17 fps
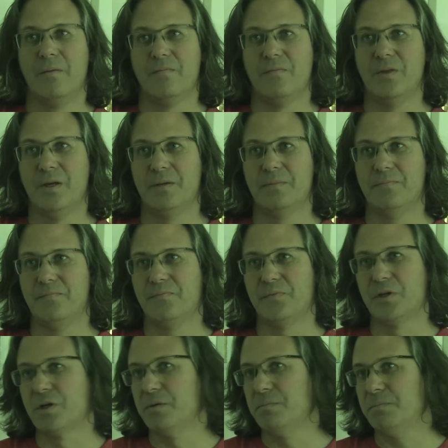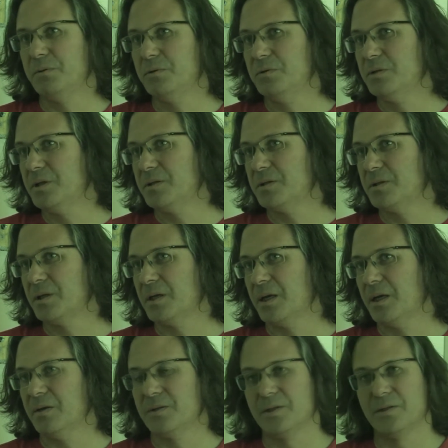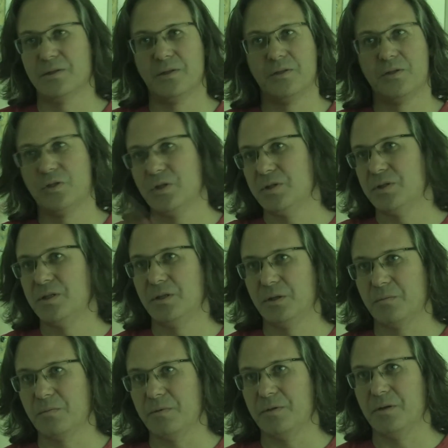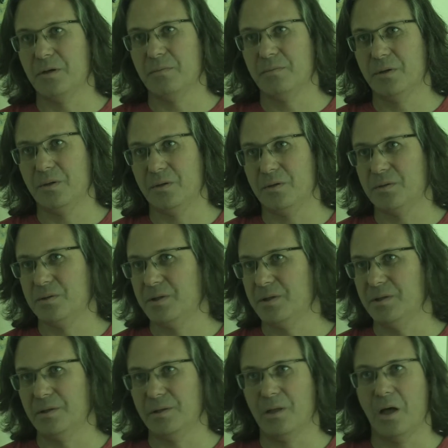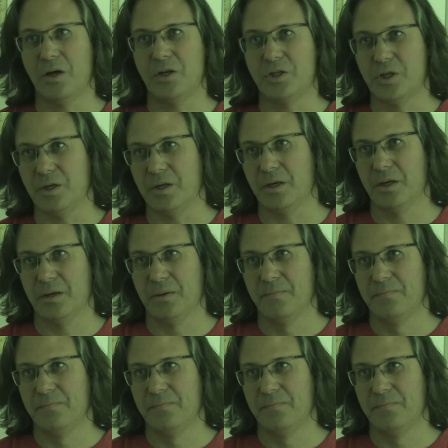then the computer doesn't care, since it's just dealing with numbers and logic,